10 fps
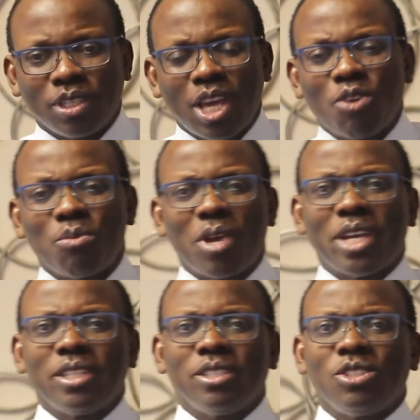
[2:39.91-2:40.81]
That
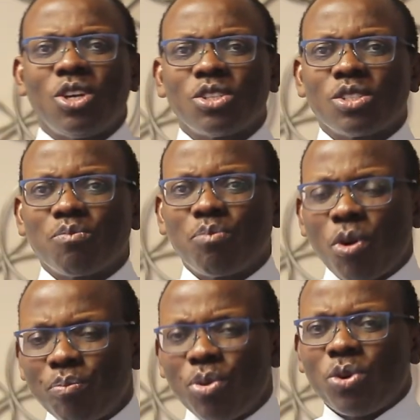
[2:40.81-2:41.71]
woman just
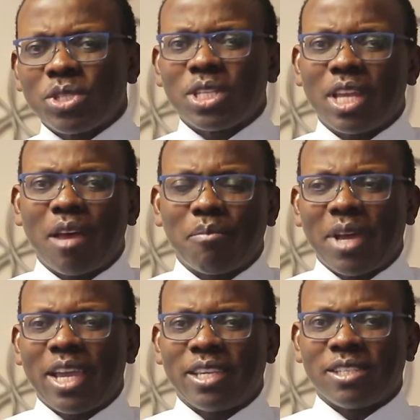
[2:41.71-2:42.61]
proposed in her
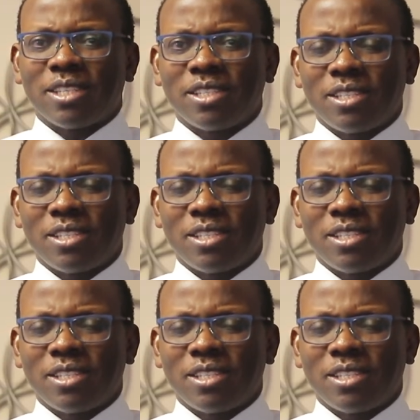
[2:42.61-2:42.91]
mind.